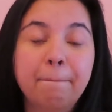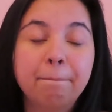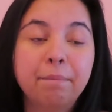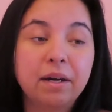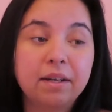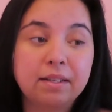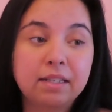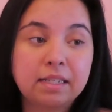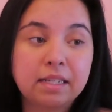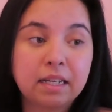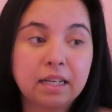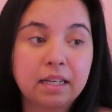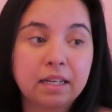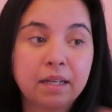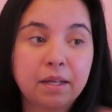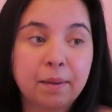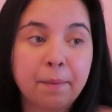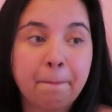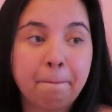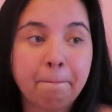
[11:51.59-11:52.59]
But
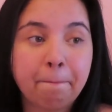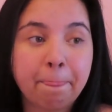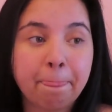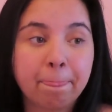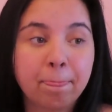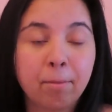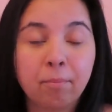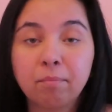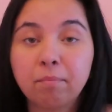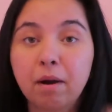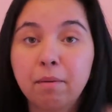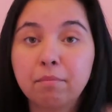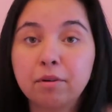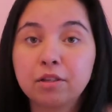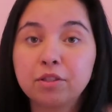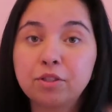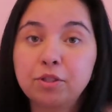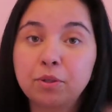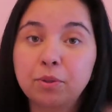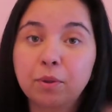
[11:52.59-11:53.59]

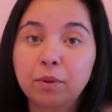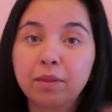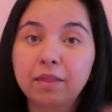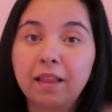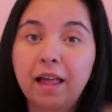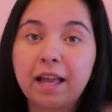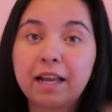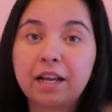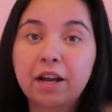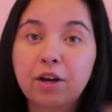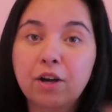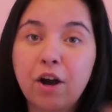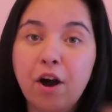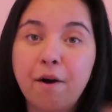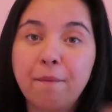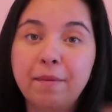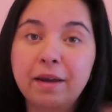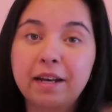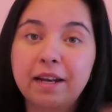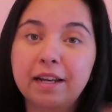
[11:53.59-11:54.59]
remember to like,
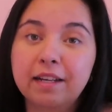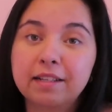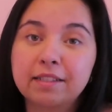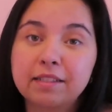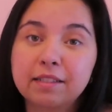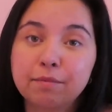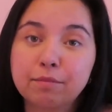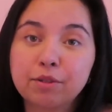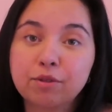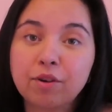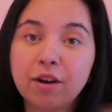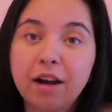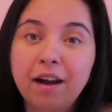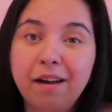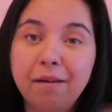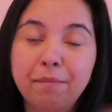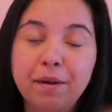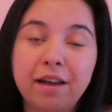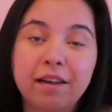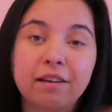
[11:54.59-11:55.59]
comment, and
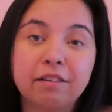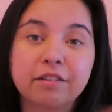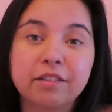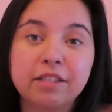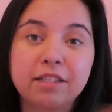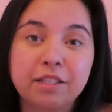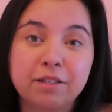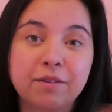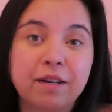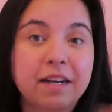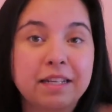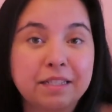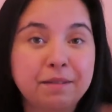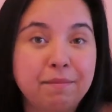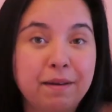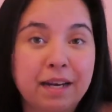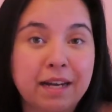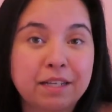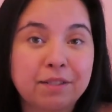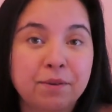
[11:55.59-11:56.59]
subscribe. And I'll see you guys in
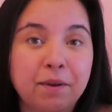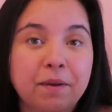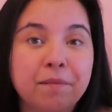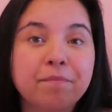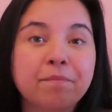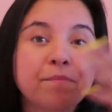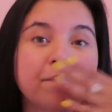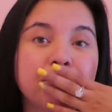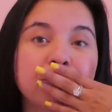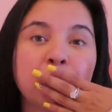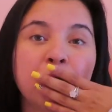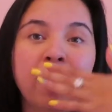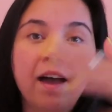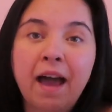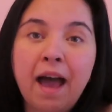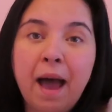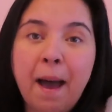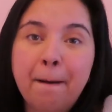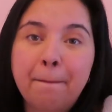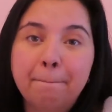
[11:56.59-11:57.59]
my next one.
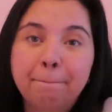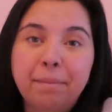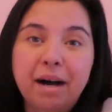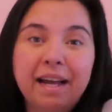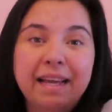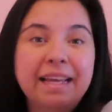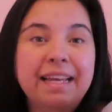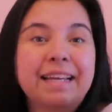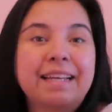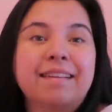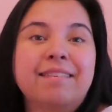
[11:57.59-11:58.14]
Bye.